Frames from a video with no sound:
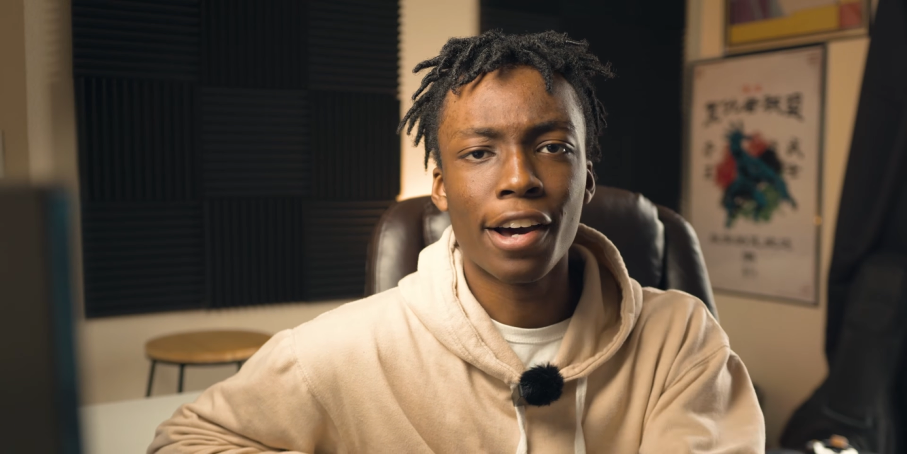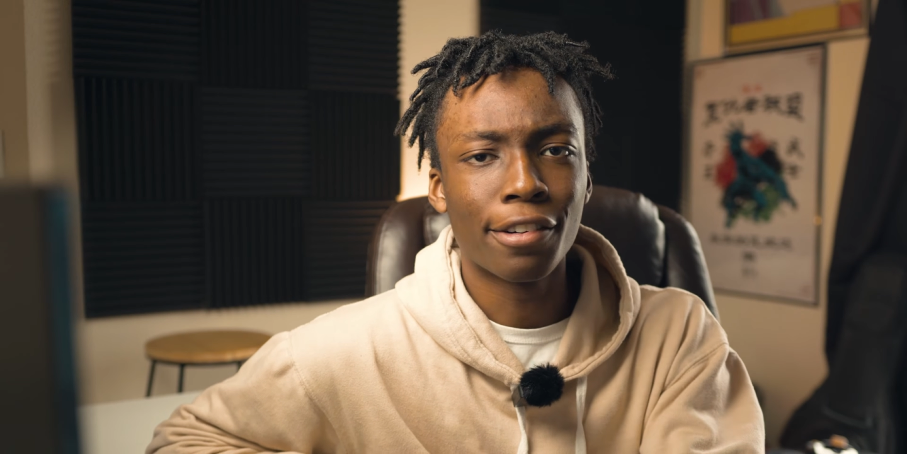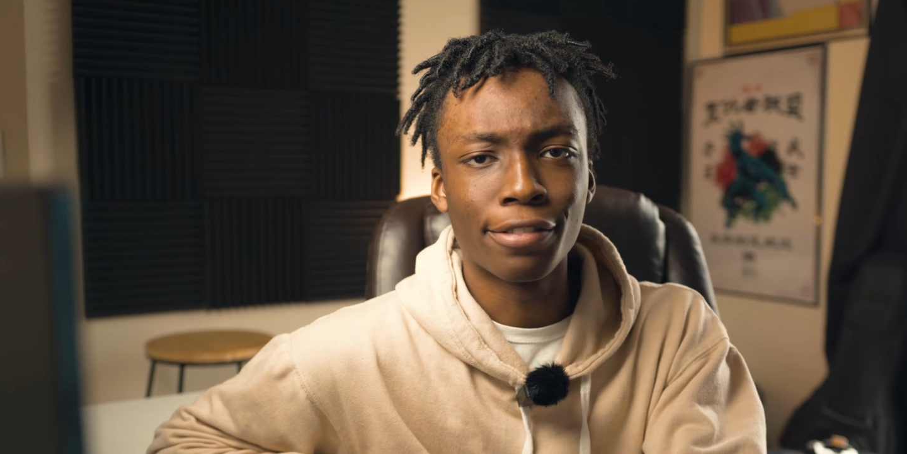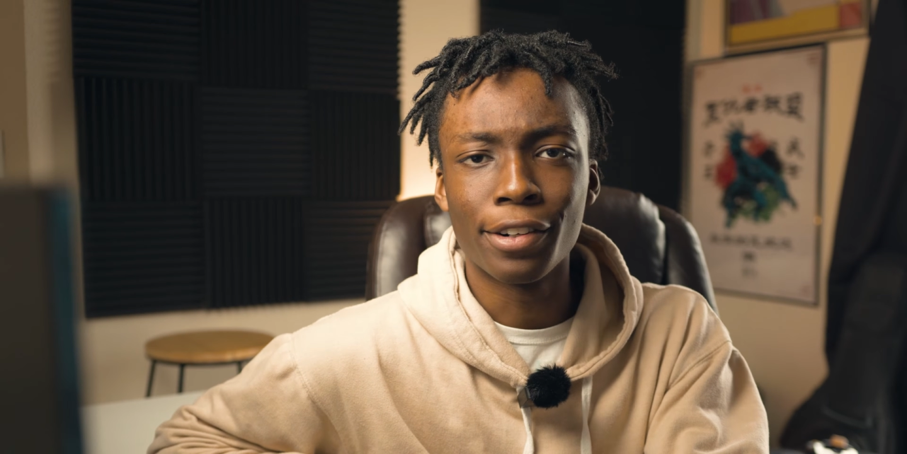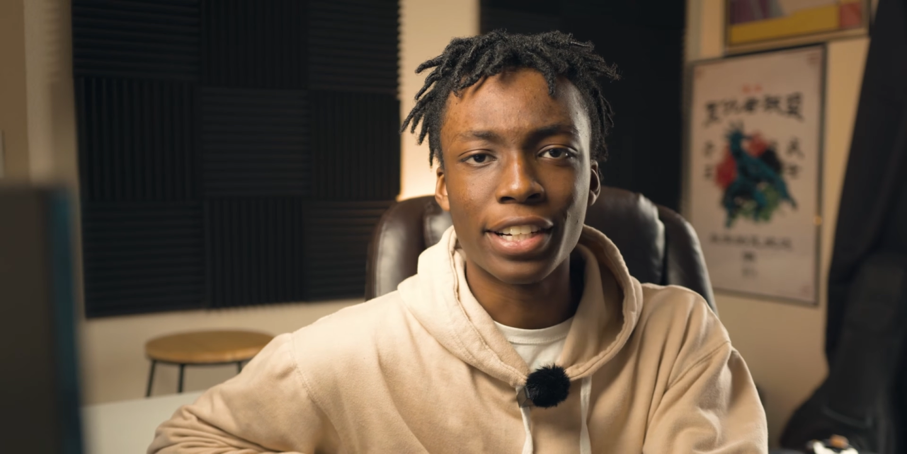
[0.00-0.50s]

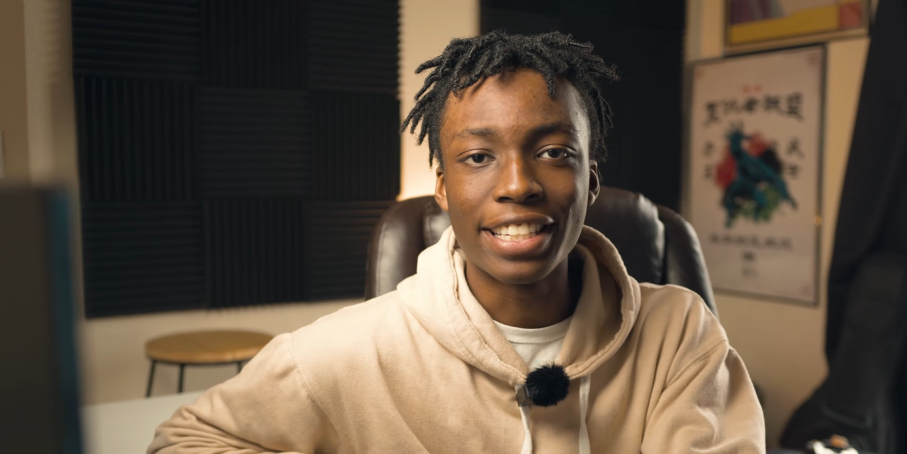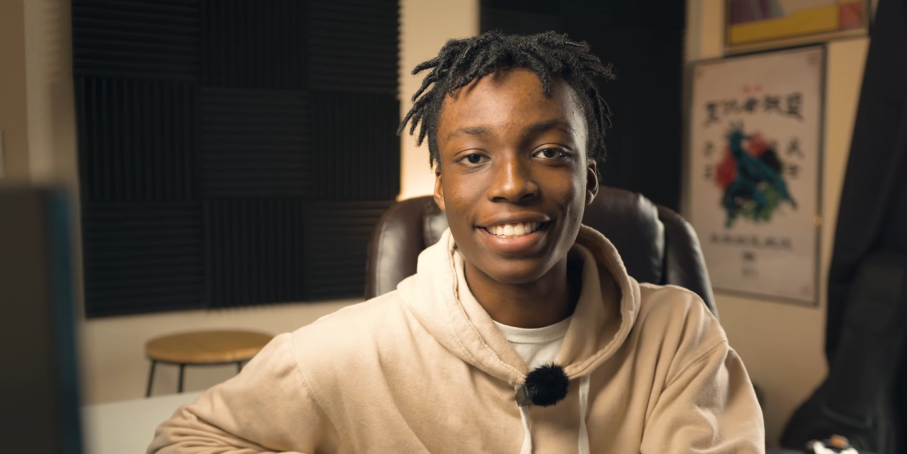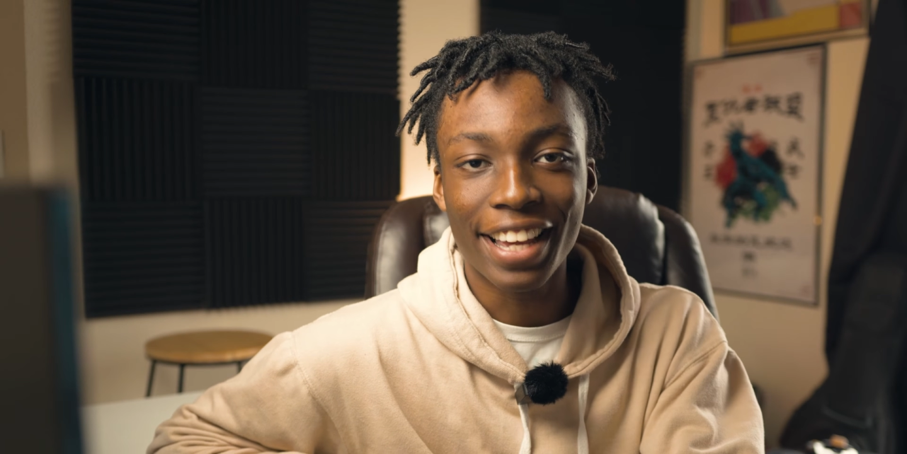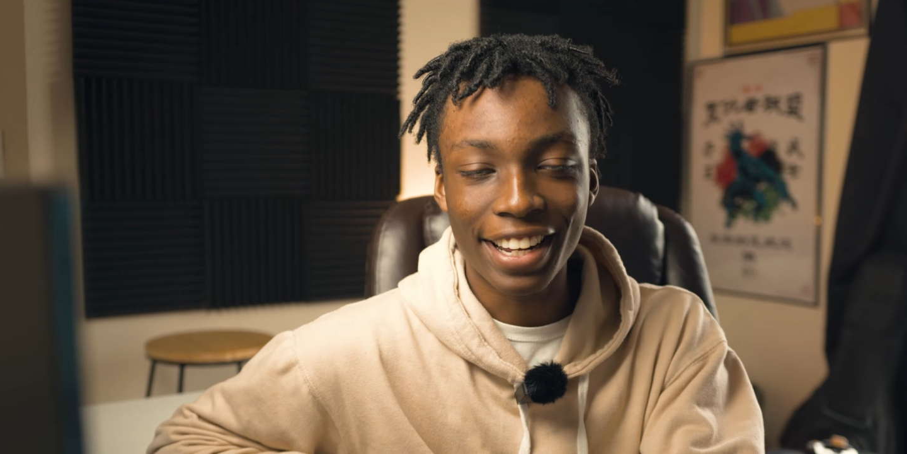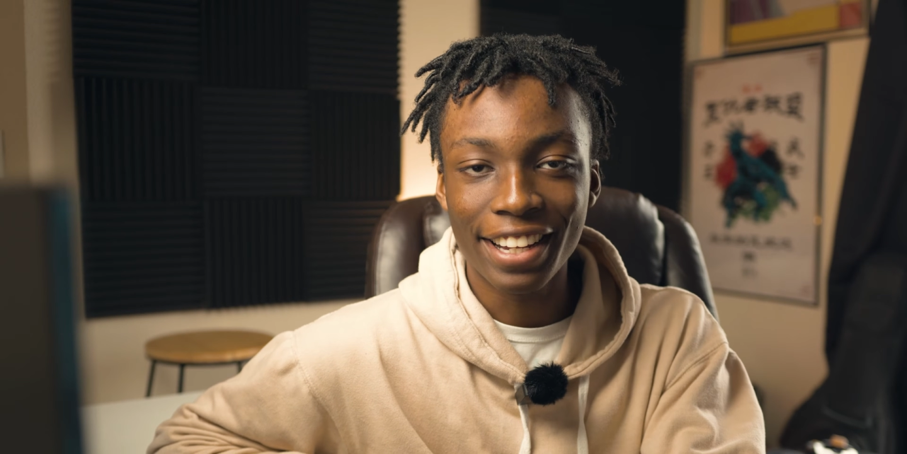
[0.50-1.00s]
autofocus
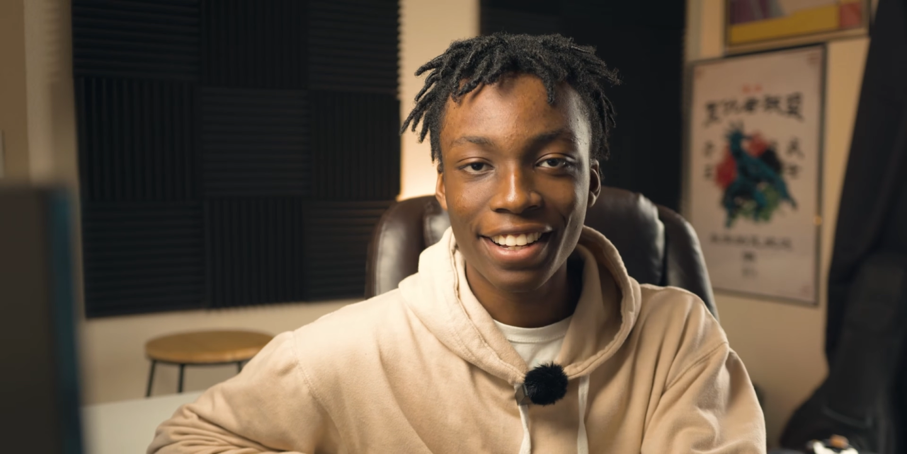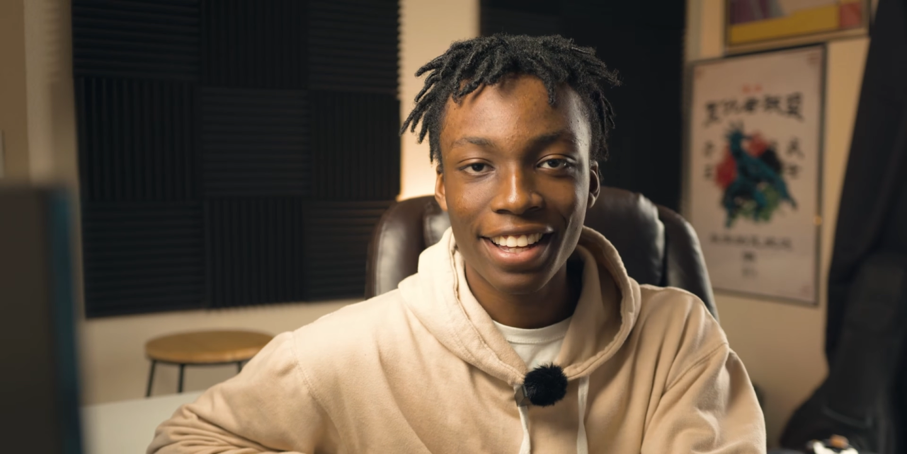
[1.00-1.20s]
setting.